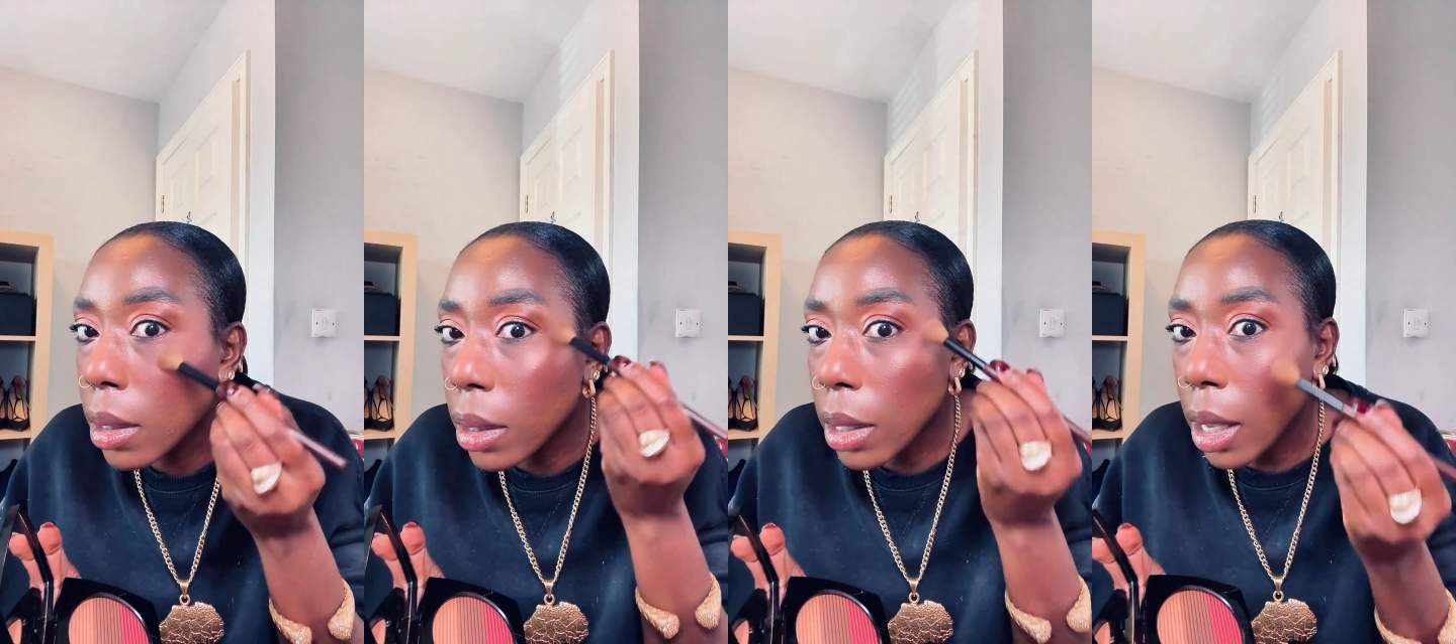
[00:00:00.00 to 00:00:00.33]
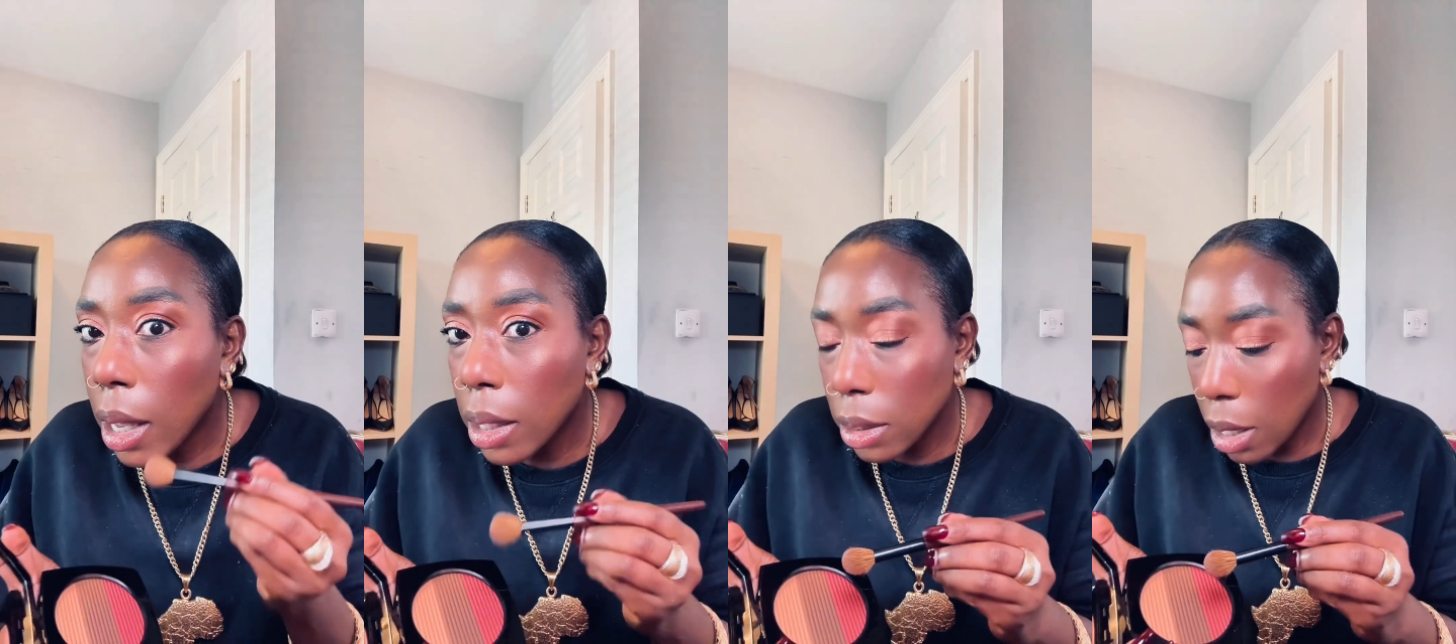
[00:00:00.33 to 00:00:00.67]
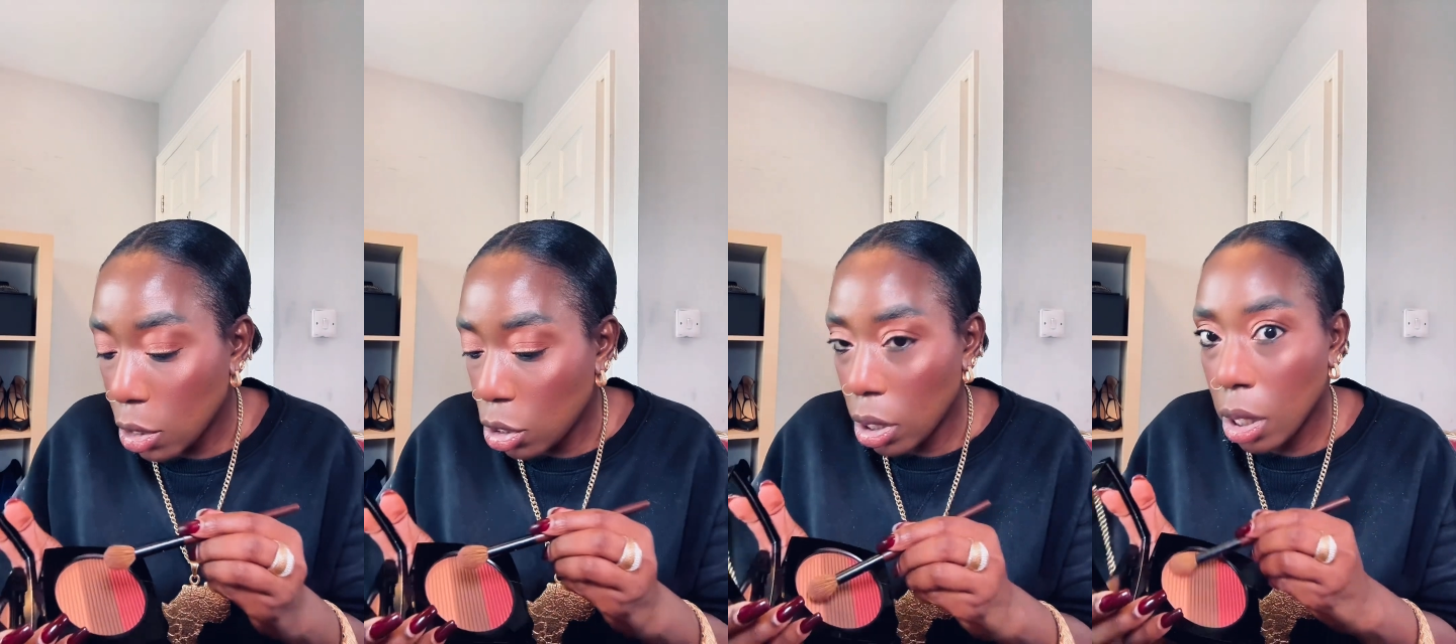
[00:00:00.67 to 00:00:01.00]
Yeah, it's
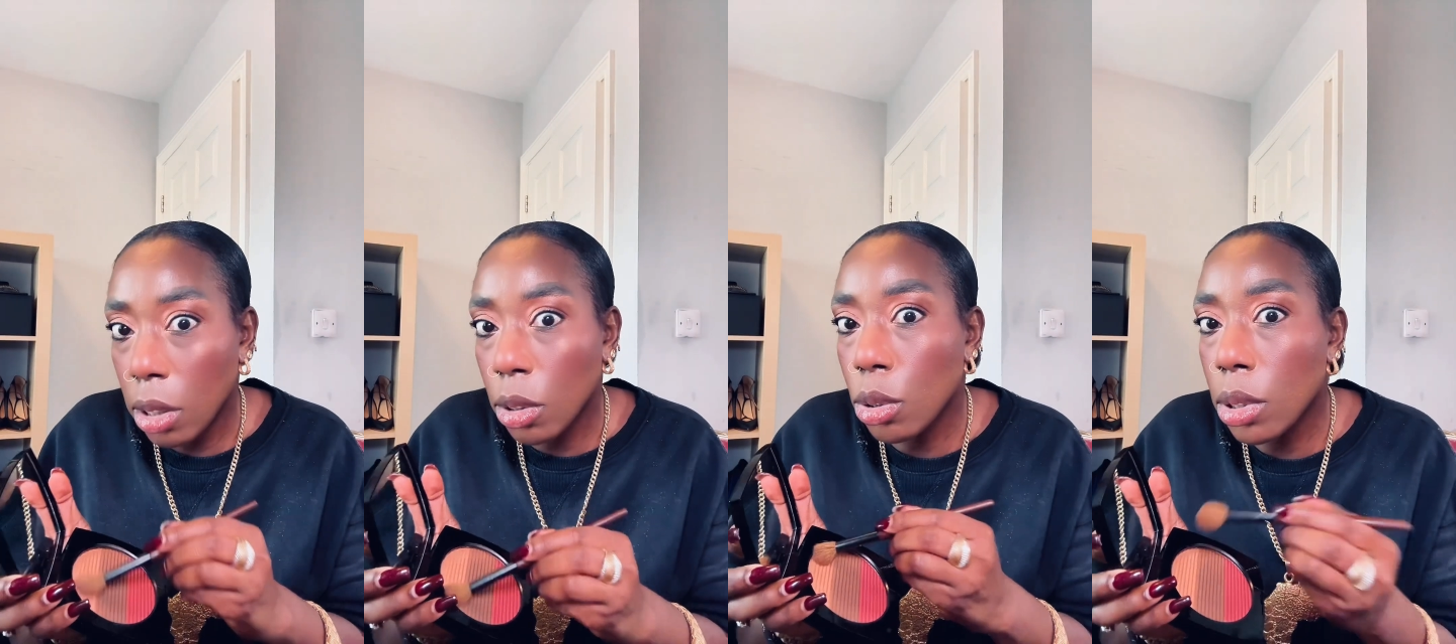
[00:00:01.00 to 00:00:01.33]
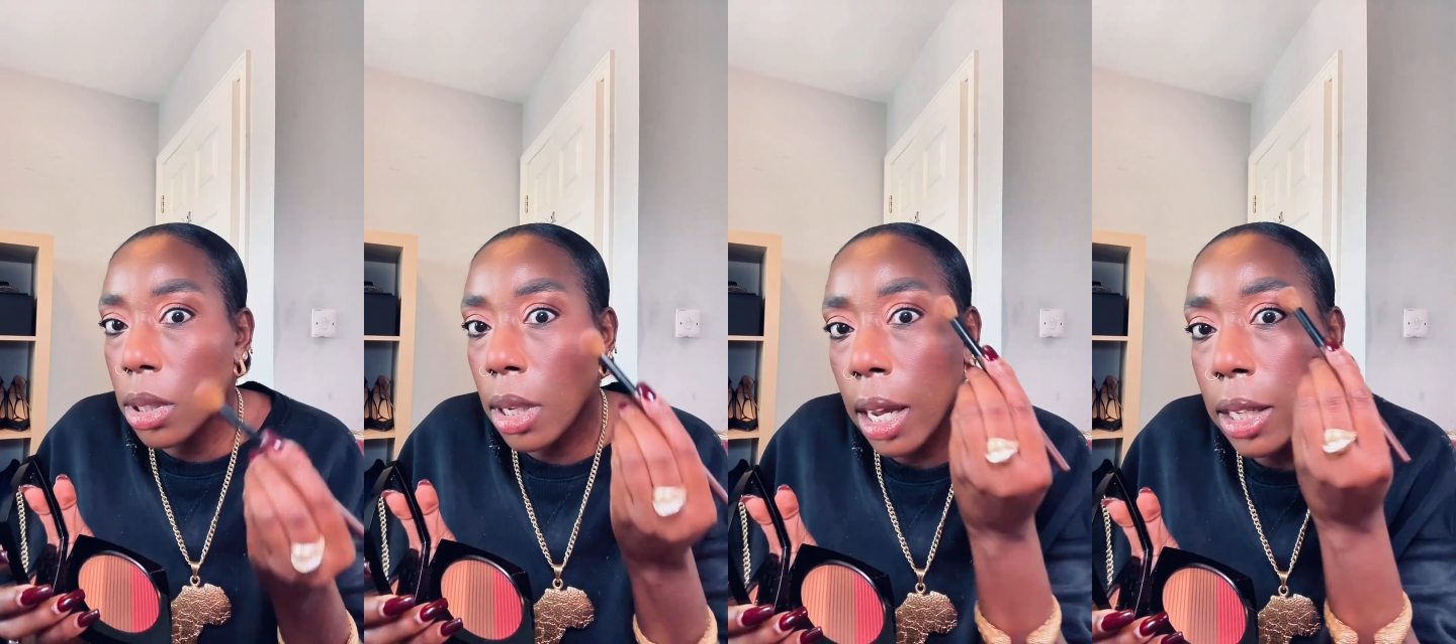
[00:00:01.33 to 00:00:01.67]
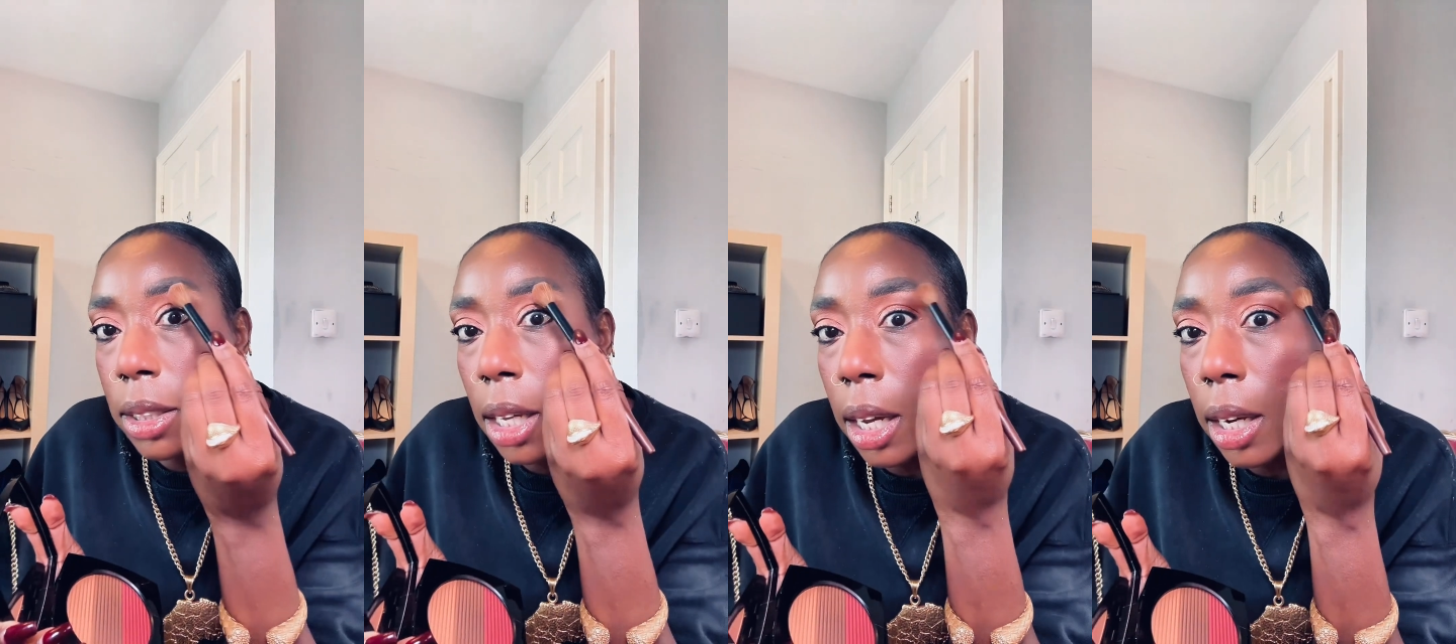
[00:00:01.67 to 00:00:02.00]
actually a good,
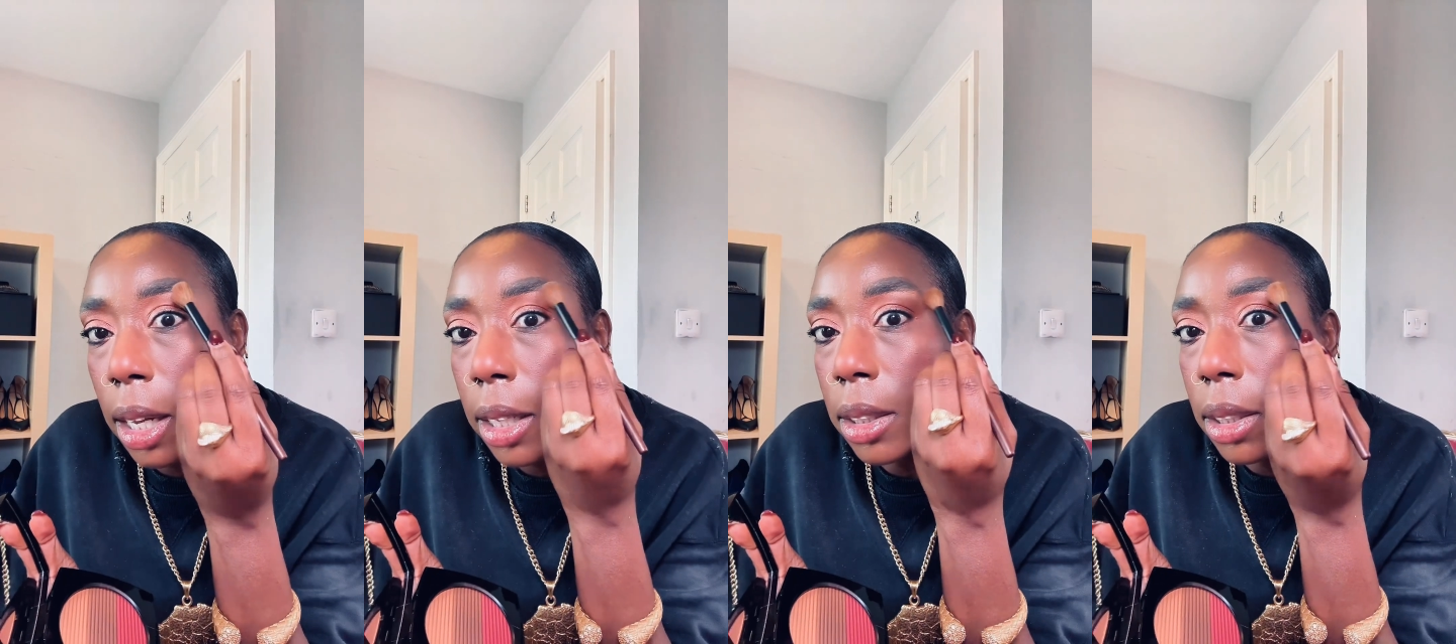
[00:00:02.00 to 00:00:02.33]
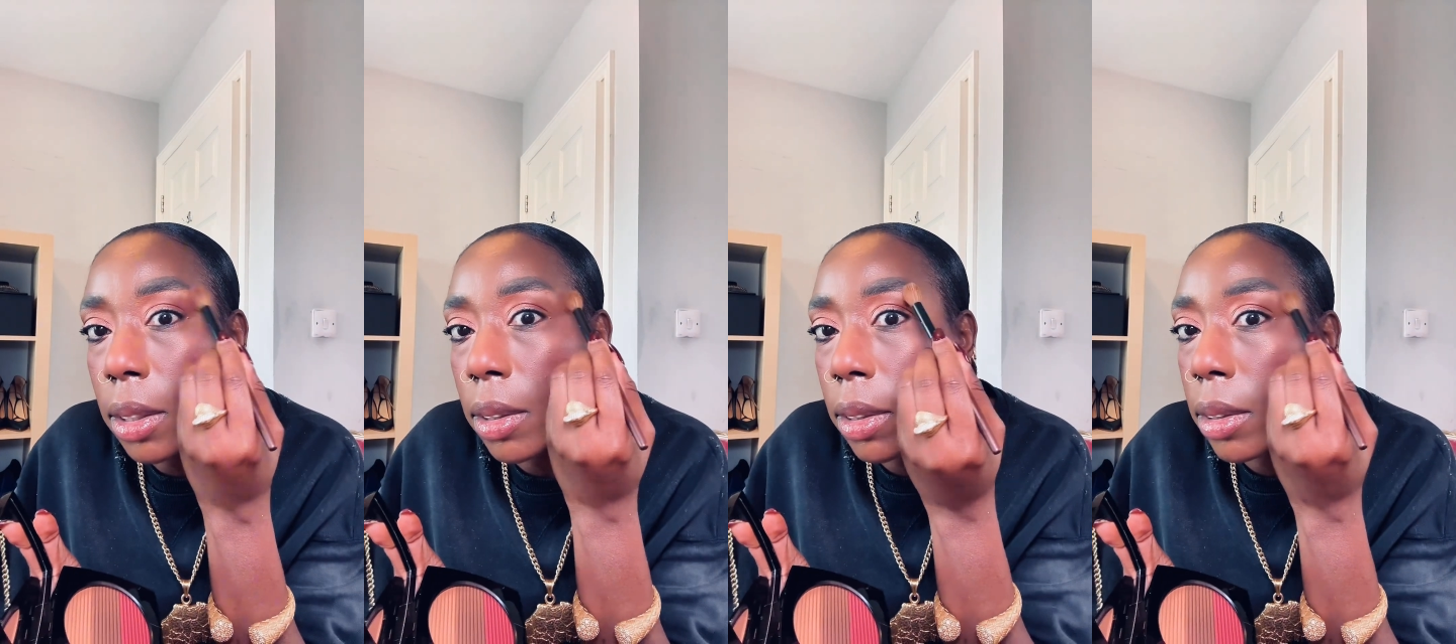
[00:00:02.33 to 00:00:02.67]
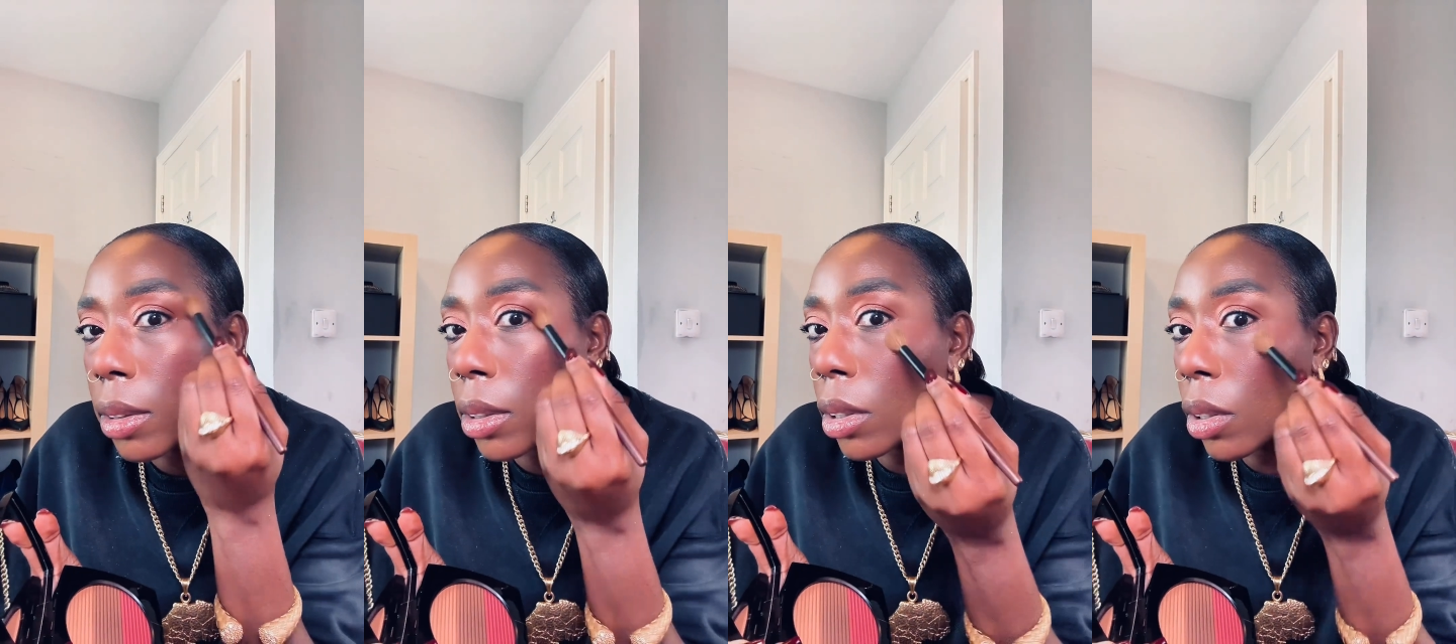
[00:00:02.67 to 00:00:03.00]
nice highlighter,
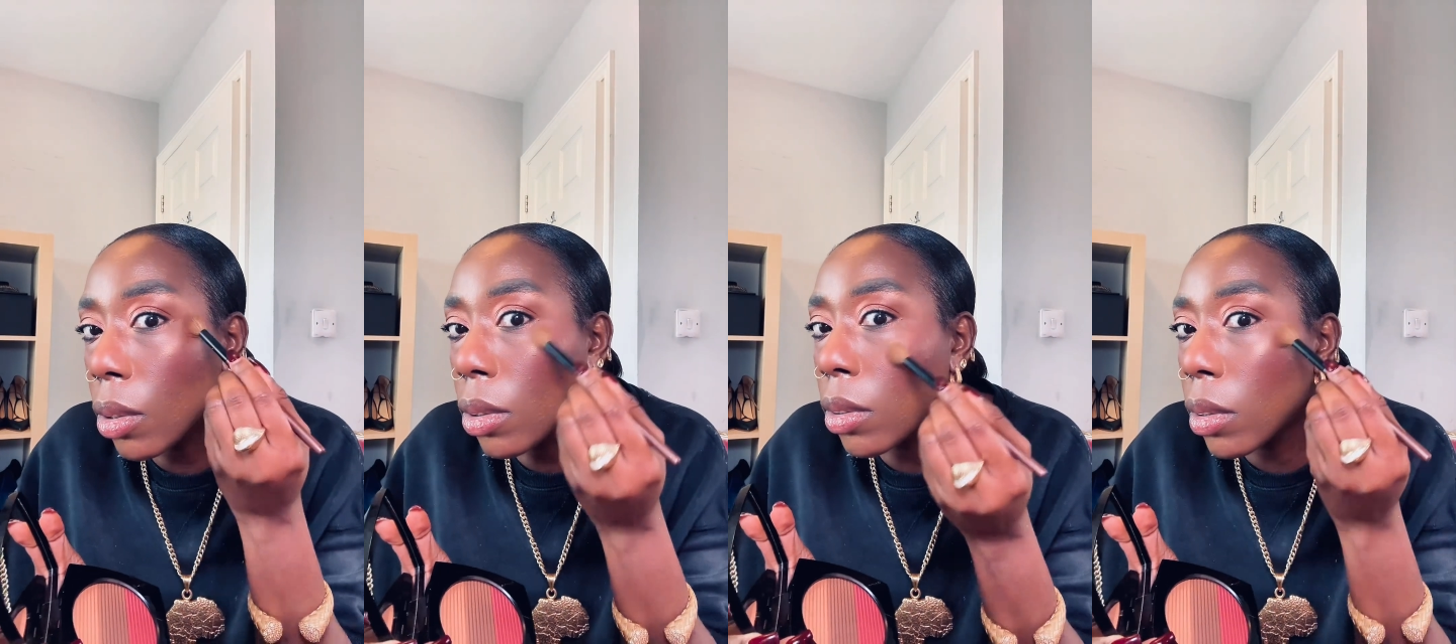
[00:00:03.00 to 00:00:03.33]
you know?